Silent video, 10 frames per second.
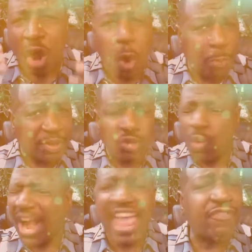opened
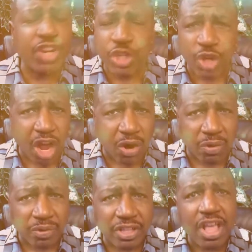wherever you go,
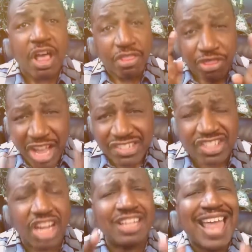thus
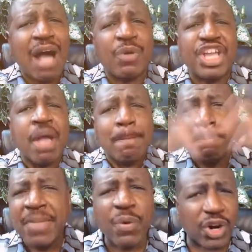allowing
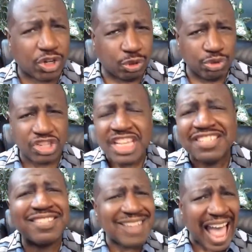miracles,
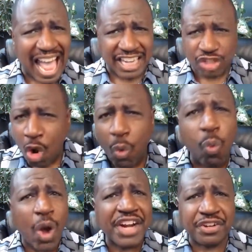signs,
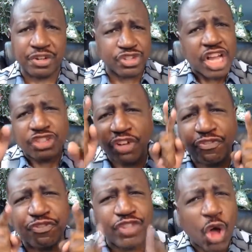wonders to
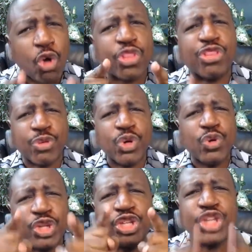flow through
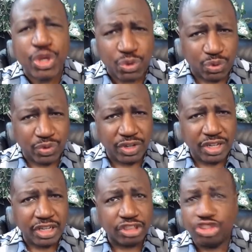you,
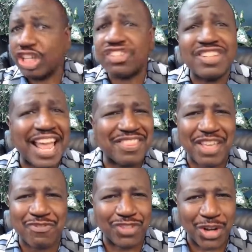just like they
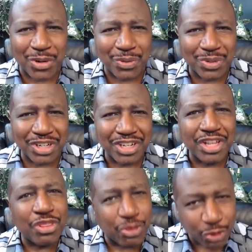flowed through